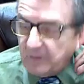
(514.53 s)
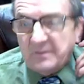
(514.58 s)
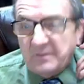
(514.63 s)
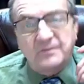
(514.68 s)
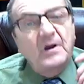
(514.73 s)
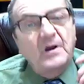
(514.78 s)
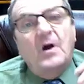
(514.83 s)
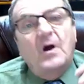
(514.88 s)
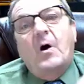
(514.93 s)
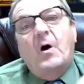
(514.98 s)
of
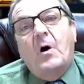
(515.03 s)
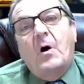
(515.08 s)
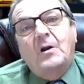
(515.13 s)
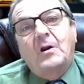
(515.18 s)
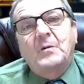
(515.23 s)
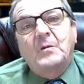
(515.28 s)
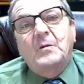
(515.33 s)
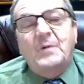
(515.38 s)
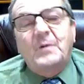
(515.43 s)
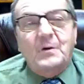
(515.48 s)
all
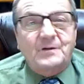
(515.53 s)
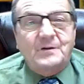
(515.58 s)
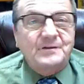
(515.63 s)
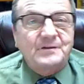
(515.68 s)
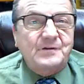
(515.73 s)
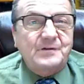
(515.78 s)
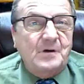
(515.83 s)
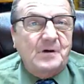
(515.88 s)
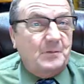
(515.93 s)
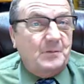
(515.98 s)
Americans
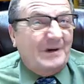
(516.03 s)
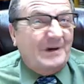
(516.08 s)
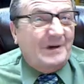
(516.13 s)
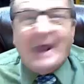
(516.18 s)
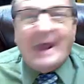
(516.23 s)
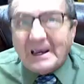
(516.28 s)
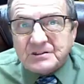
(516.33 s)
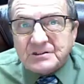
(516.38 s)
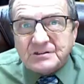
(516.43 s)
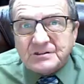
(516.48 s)
are
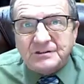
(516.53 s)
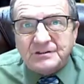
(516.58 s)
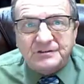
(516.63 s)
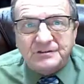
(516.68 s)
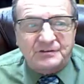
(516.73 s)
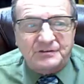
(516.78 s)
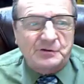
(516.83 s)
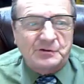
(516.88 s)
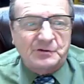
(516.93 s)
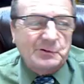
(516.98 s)
obnoxious,
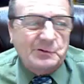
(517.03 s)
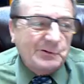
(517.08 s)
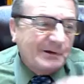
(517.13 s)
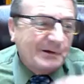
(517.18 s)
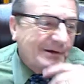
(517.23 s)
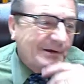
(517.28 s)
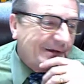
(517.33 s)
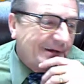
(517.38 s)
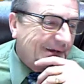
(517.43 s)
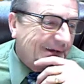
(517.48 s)

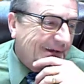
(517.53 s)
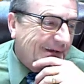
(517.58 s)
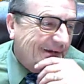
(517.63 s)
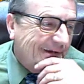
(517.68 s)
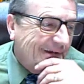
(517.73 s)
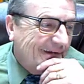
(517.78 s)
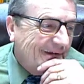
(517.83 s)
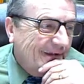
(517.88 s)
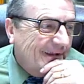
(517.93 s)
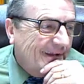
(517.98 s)
they're